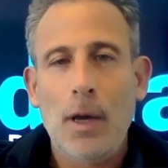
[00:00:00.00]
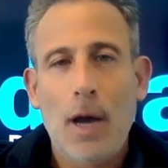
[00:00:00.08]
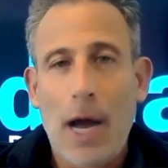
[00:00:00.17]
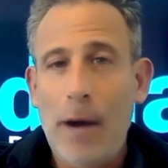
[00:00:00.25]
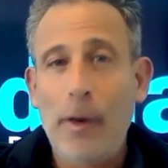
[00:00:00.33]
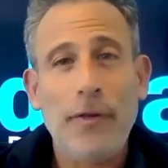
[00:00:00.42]

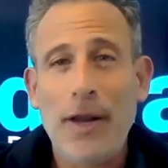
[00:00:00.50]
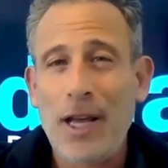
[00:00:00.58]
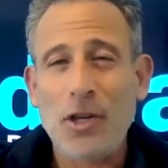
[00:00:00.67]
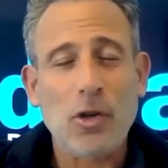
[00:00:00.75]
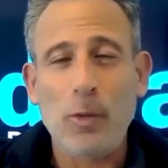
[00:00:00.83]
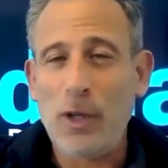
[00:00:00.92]
IRA
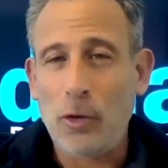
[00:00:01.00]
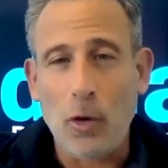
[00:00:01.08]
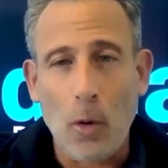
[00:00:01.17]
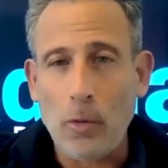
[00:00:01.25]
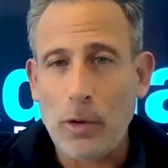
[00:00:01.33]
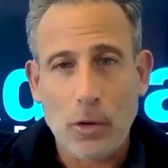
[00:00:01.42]
Financial, we
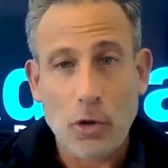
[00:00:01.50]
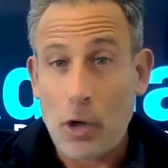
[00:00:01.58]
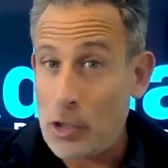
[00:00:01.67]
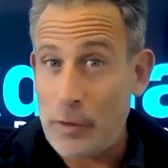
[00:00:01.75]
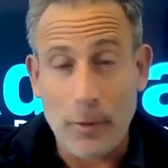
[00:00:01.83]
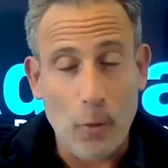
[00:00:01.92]
don't
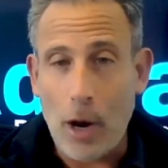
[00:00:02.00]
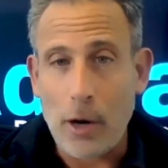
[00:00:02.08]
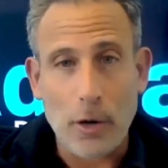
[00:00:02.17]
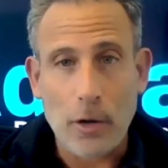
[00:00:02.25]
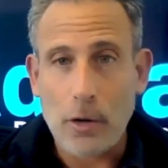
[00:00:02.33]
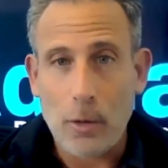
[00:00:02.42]
charge even
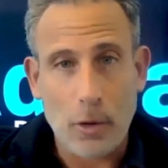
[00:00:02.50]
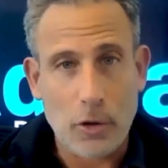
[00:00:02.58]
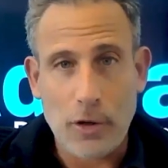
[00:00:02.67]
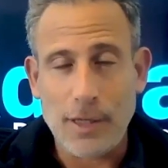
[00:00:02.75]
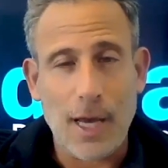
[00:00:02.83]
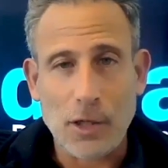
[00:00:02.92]
wire or
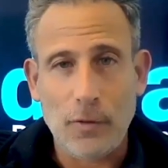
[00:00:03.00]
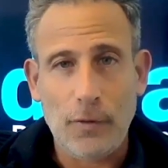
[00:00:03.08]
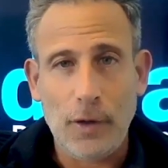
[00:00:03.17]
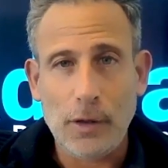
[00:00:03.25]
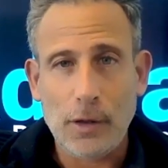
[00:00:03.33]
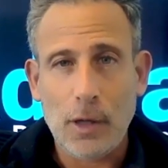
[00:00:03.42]
transaction
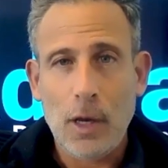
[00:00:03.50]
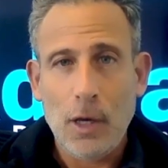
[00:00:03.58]
fees.